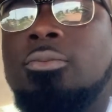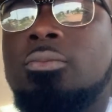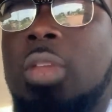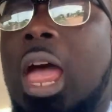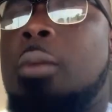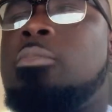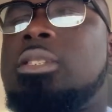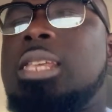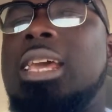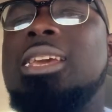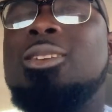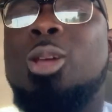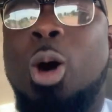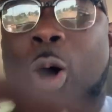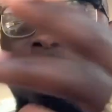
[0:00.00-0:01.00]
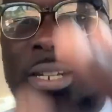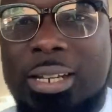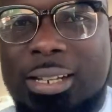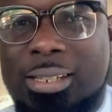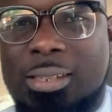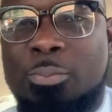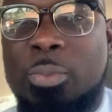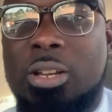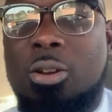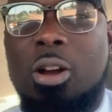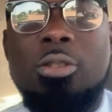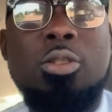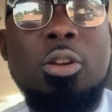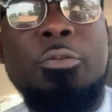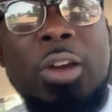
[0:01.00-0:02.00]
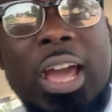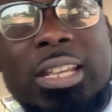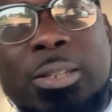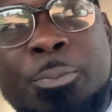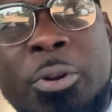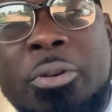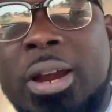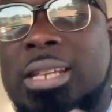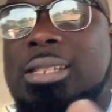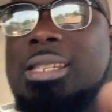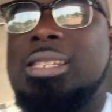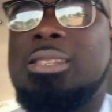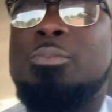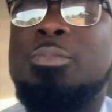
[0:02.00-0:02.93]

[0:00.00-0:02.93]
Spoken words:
I'm saying all this because of experiences